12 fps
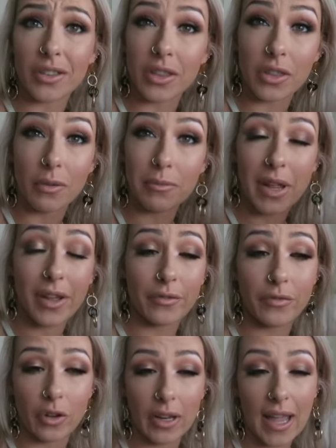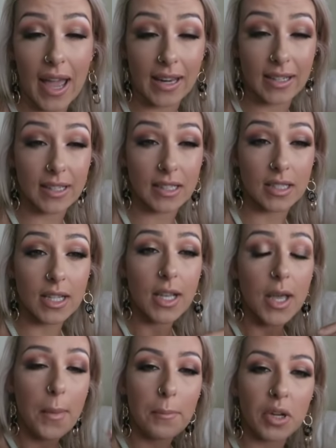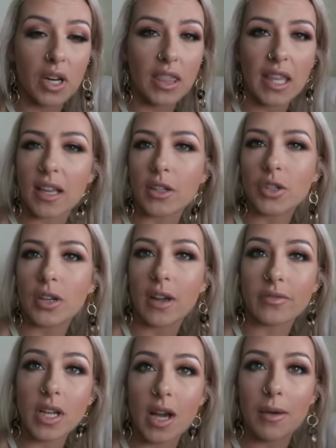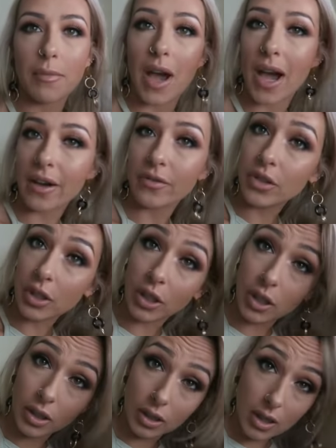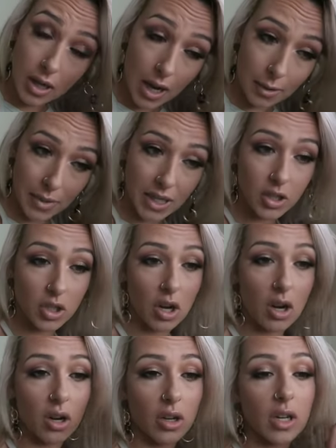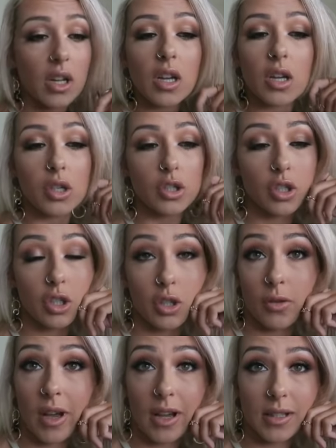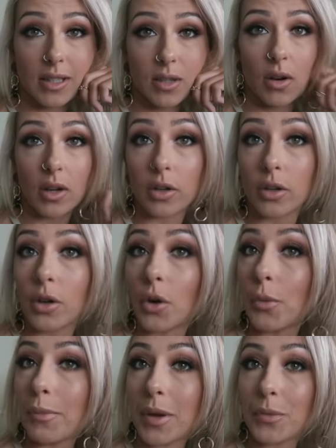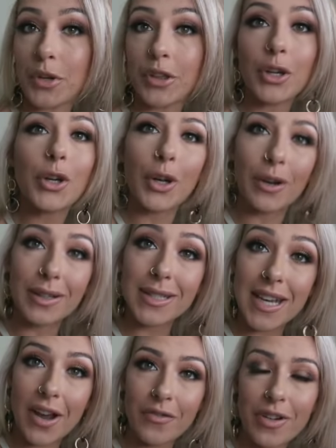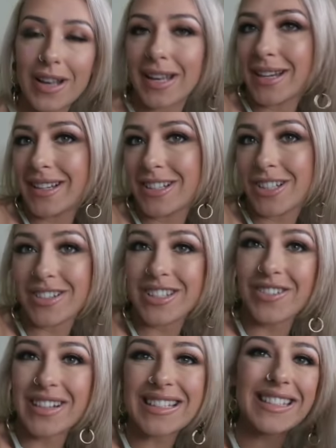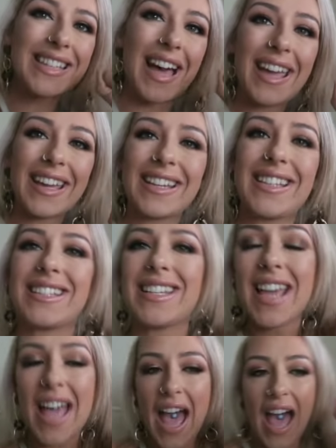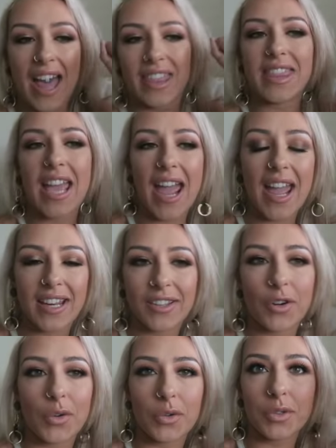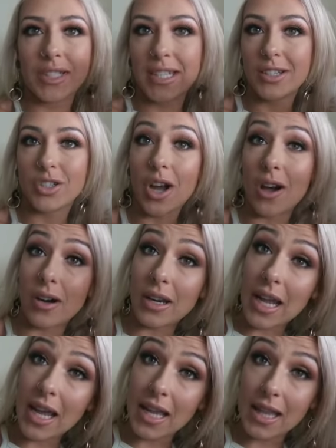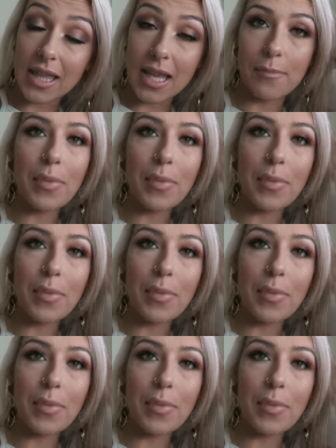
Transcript: got the thumbnail fully edited, but I think I should have time after I meet John to do that. So I'm gonna go meet one of the girls now for lunch. I'm so excited, and then go see John in the